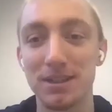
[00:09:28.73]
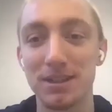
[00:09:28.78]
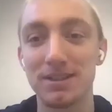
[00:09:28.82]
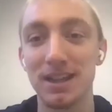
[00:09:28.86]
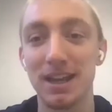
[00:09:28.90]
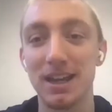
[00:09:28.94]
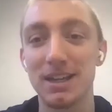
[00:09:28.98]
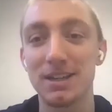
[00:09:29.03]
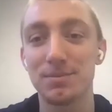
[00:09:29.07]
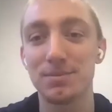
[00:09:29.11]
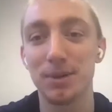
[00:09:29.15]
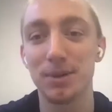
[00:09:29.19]

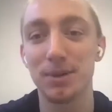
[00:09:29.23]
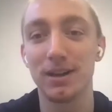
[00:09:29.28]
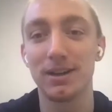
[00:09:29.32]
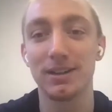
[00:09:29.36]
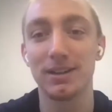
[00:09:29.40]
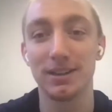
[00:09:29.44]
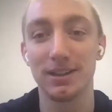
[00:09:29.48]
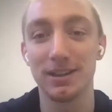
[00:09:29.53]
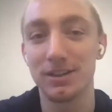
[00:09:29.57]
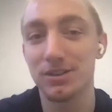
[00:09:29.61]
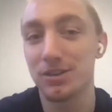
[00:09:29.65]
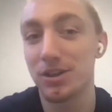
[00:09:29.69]
mistakes, but
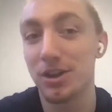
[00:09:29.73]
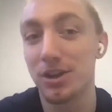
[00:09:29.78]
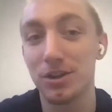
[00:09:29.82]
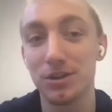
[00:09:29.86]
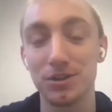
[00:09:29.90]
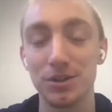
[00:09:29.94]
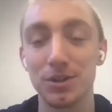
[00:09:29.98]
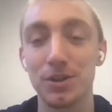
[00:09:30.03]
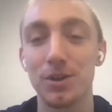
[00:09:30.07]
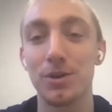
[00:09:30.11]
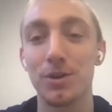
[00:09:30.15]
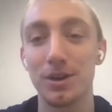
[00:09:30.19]
as long as
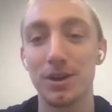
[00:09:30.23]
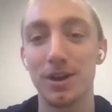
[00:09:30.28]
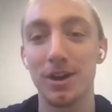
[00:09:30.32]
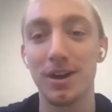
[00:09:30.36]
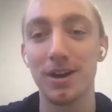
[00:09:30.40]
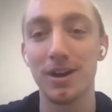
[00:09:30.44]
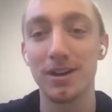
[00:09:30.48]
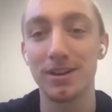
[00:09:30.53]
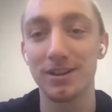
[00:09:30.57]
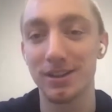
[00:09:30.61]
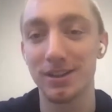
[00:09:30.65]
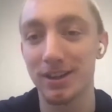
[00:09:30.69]
you're going
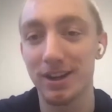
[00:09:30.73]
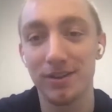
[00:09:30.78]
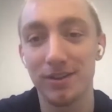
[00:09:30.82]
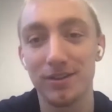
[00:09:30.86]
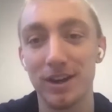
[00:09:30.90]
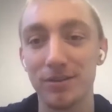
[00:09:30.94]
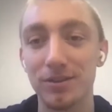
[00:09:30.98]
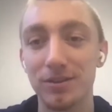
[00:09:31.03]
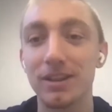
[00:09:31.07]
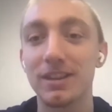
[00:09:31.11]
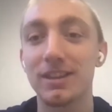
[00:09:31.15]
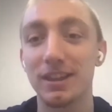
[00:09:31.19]
hard, you're giving
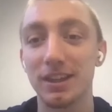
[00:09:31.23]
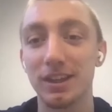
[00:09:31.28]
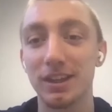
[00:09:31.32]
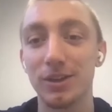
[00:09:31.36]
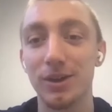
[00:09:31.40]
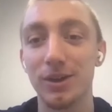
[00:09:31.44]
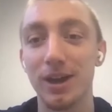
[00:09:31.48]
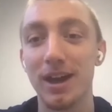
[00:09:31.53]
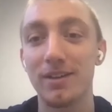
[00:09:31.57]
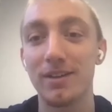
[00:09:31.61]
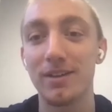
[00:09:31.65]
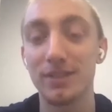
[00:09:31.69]
everything you
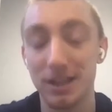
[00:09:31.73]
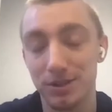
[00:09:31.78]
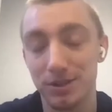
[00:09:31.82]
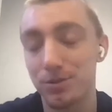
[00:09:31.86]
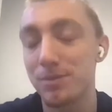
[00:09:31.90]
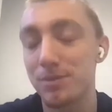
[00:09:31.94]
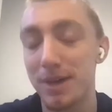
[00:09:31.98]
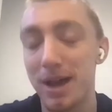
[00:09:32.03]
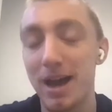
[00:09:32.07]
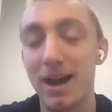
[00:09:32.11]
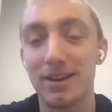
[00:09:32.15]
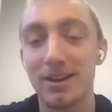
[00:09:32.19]
have, that's
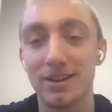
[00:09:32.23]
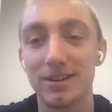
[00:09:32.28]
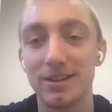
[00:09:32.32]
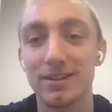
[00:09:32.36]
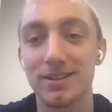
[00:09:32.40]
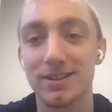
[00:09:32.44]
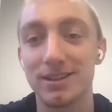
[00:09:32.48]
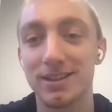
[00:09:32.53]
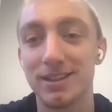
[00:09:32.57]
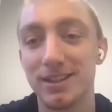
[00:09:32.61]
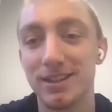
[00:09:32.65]
what matters.